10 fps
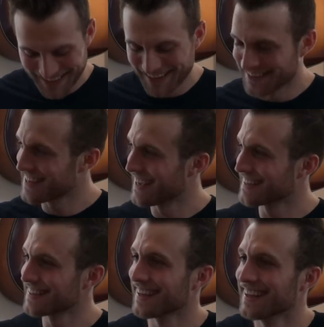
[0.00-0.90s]
And they're
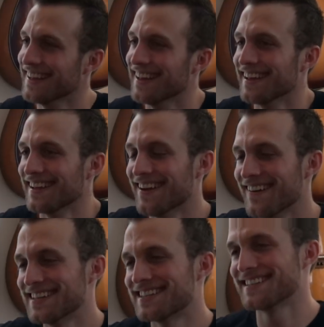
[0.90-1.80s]
texting. You know,
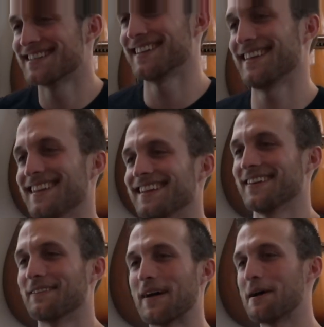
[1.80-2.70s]
it's just,
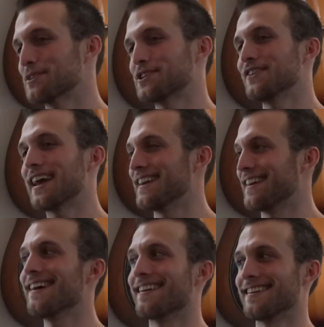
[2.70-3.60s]
how much are you getting
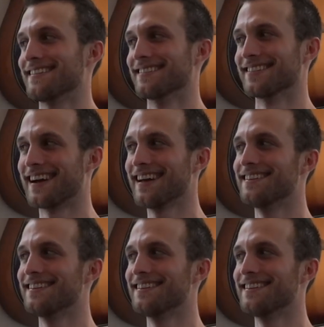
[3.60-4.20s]
done, right?